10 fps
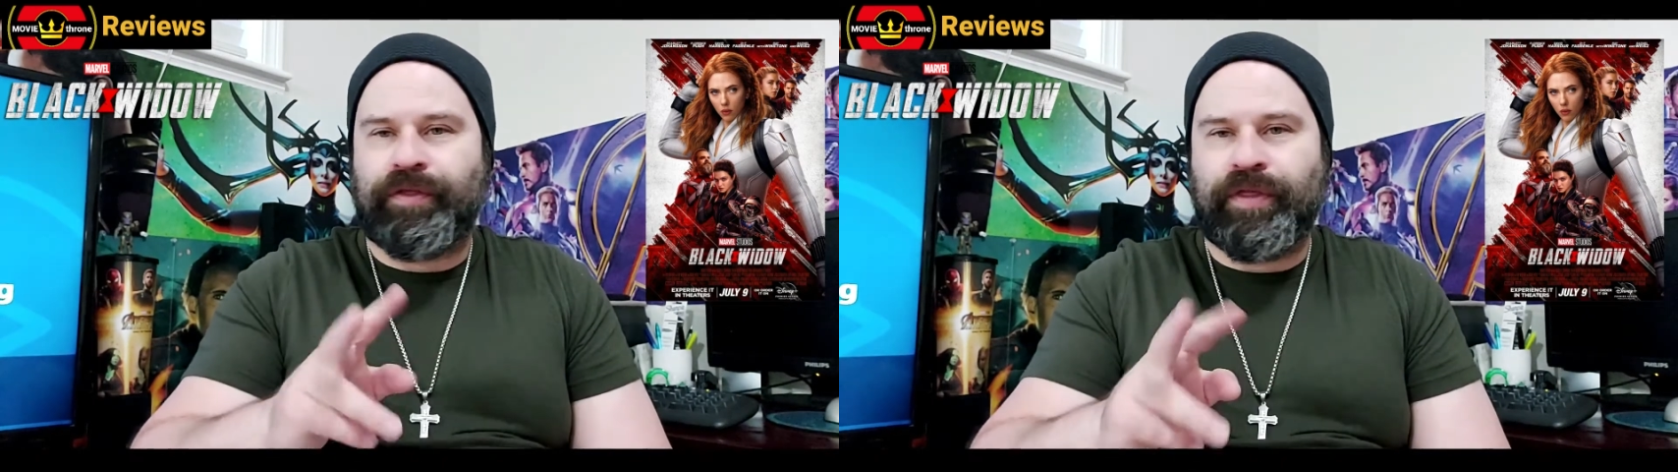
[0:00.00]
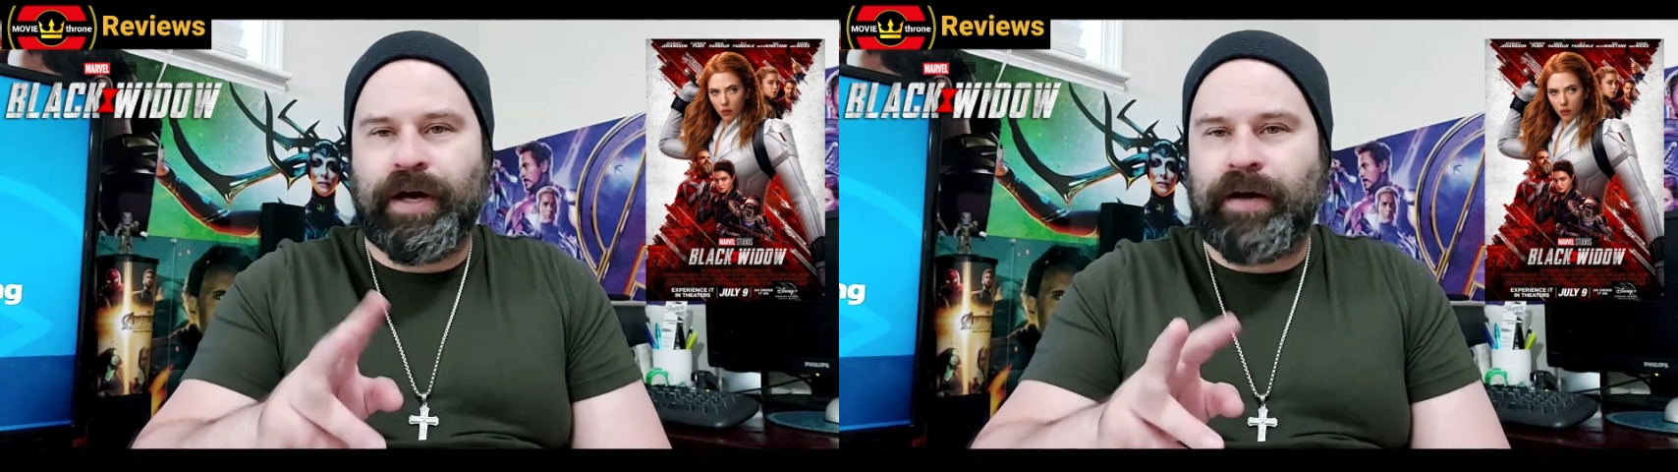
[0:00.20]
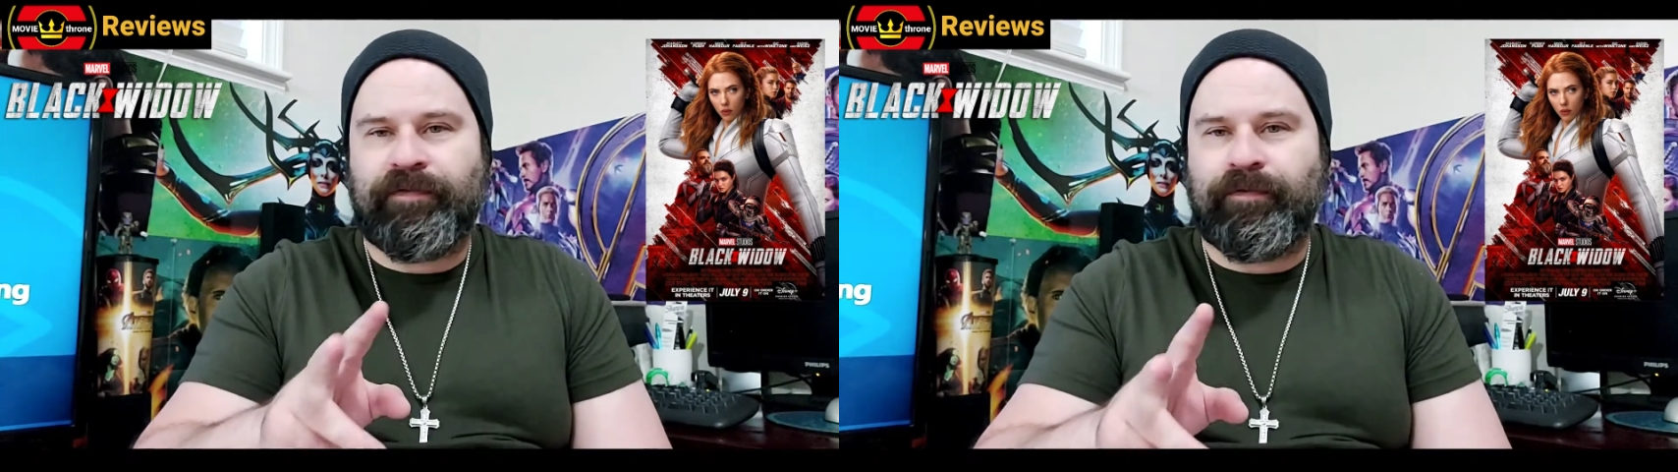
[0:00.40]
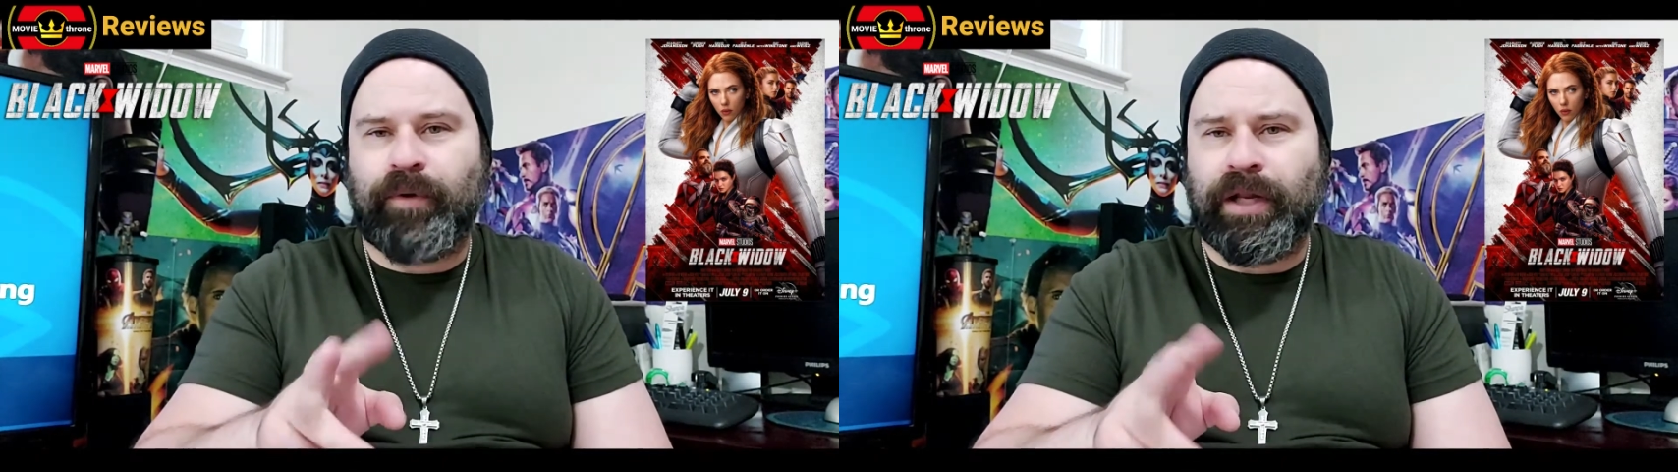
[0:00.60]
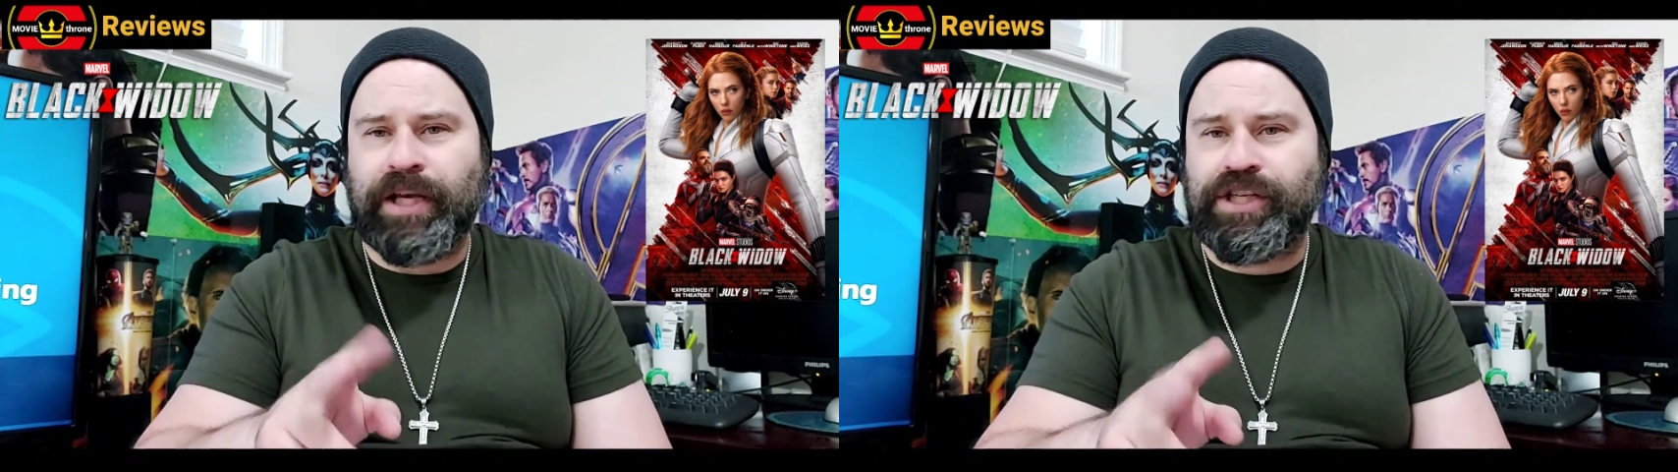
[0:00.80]
the
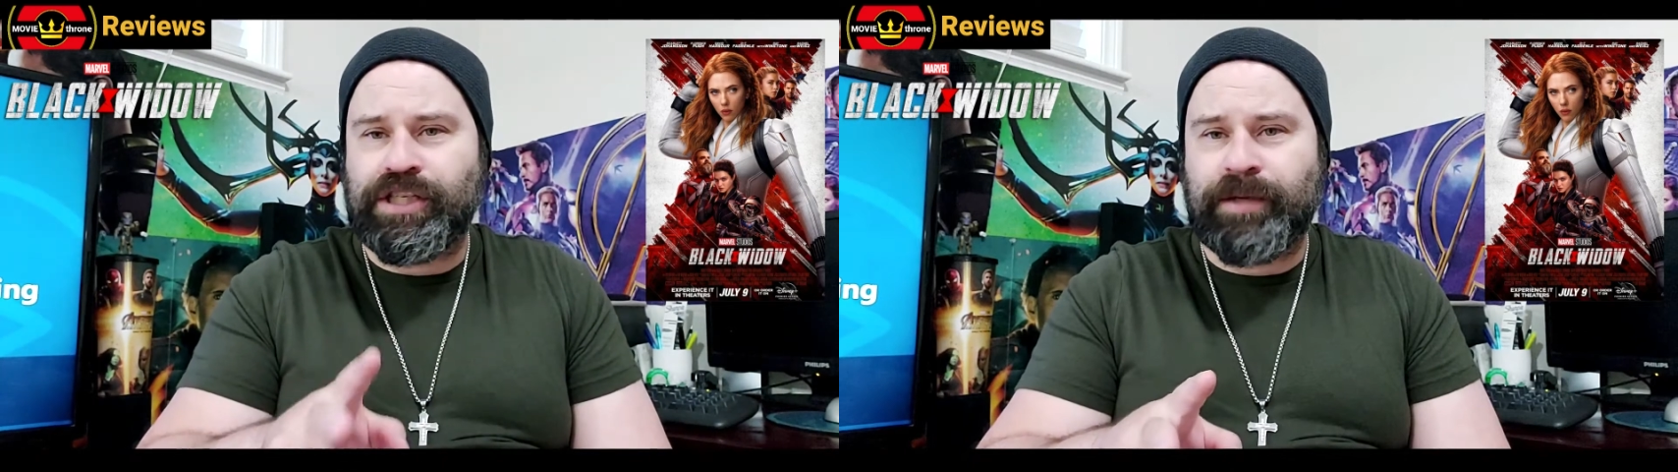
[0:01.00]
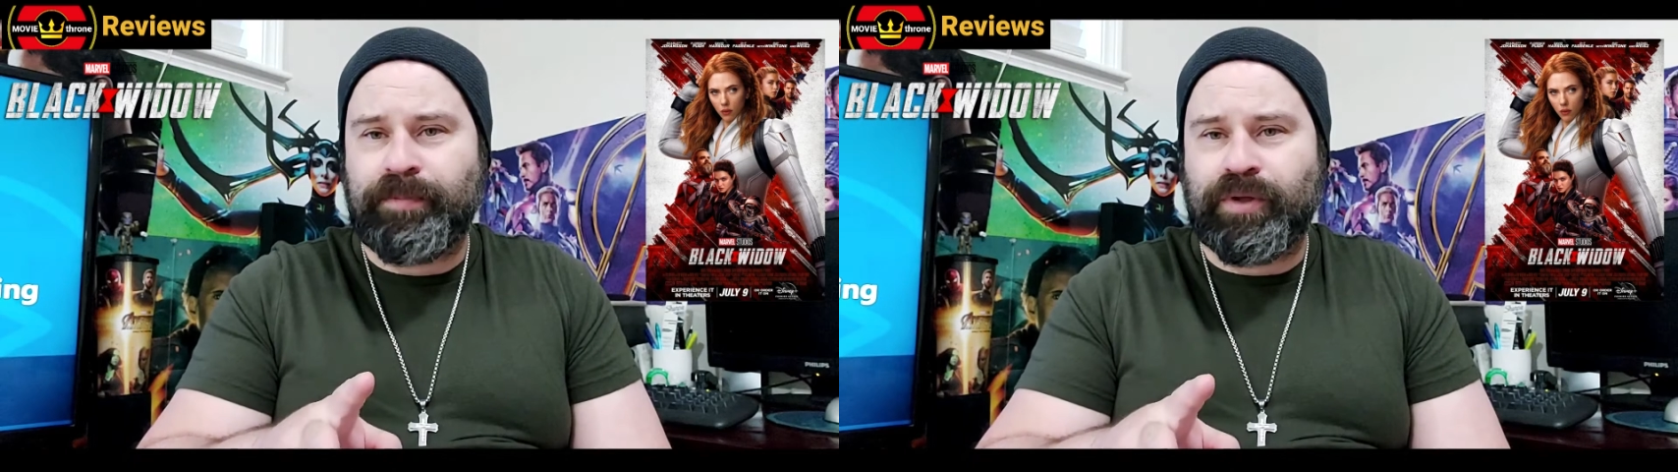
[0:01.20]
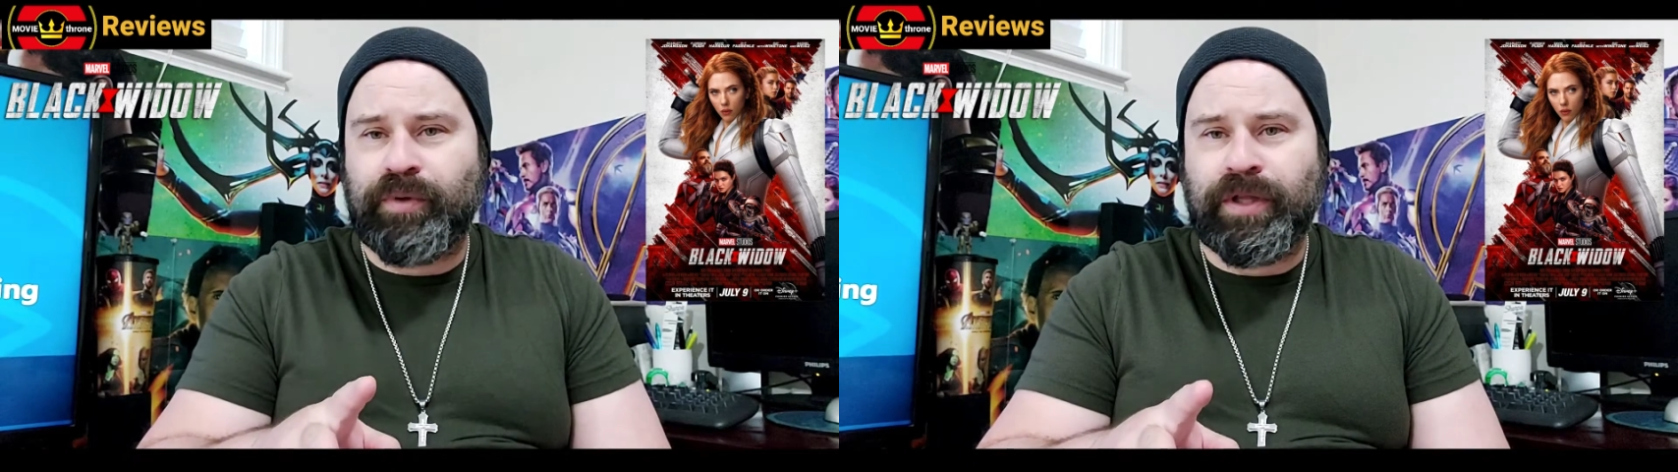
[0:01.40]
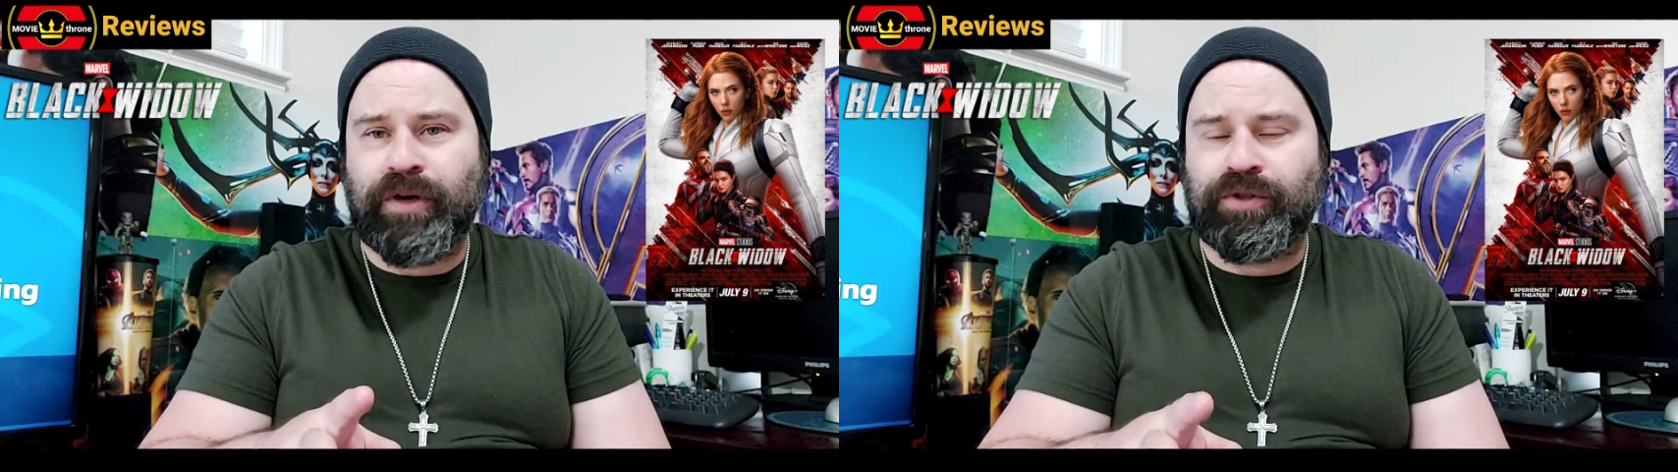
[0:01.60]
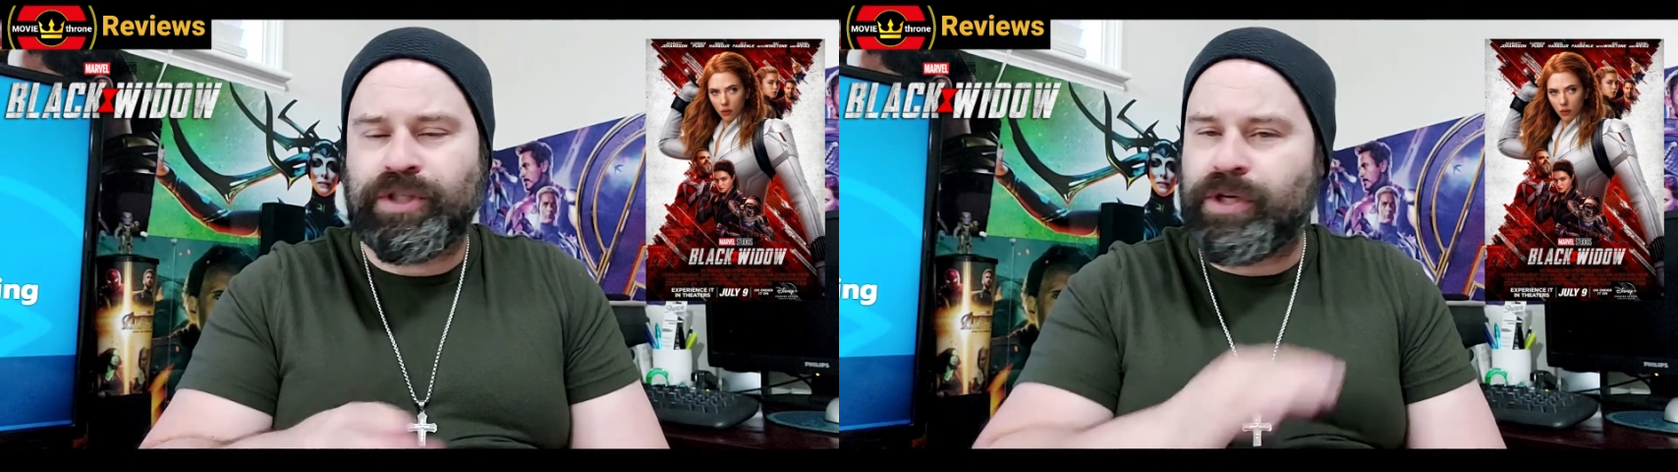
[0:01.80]
relationship between
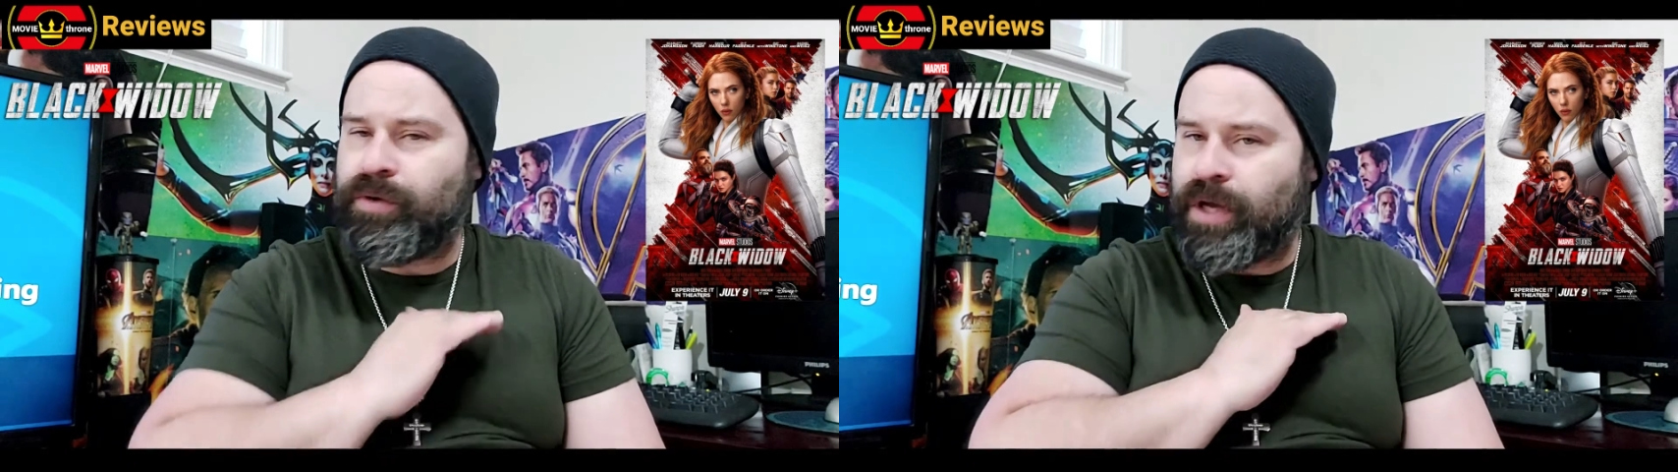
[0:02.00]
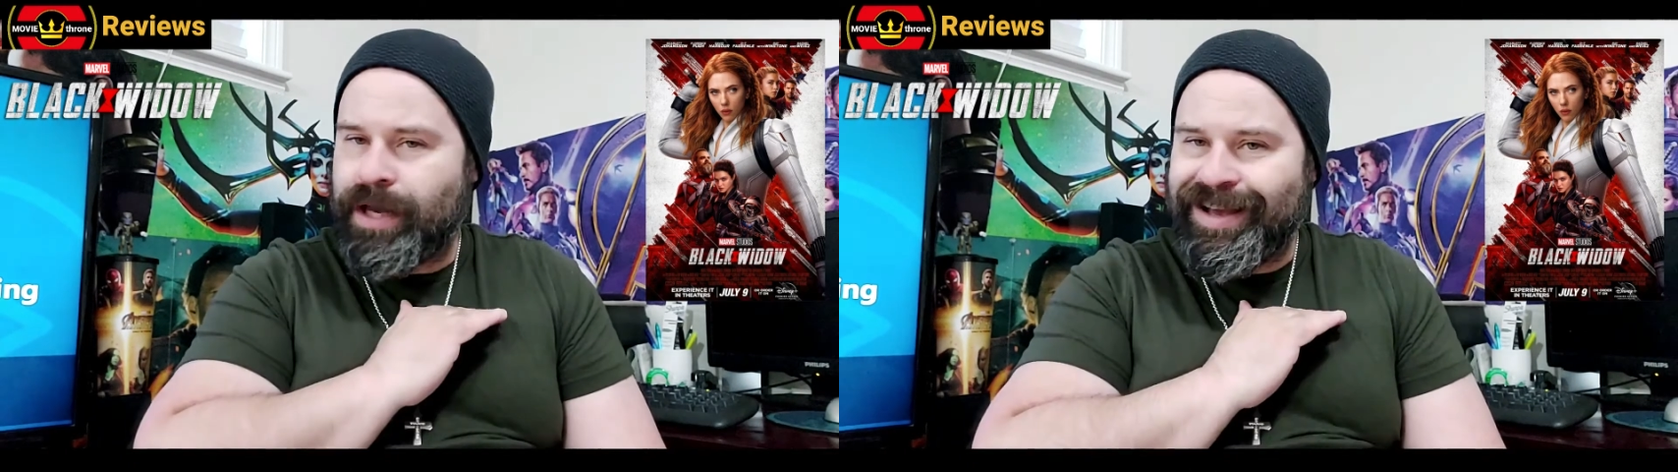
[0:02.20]
those two